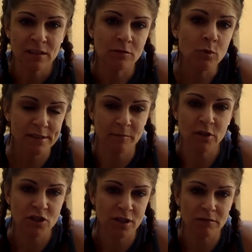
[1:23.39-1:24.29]
you want some
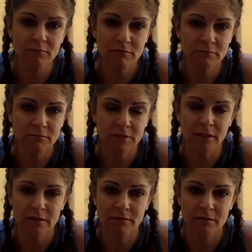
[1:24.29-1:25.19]
cushion,
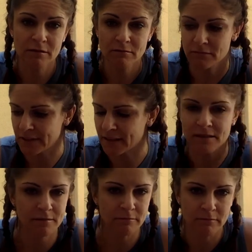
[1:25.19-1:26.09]
and
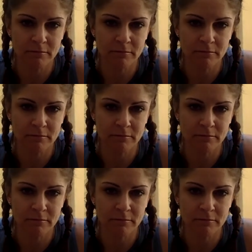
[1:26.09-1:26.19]
that's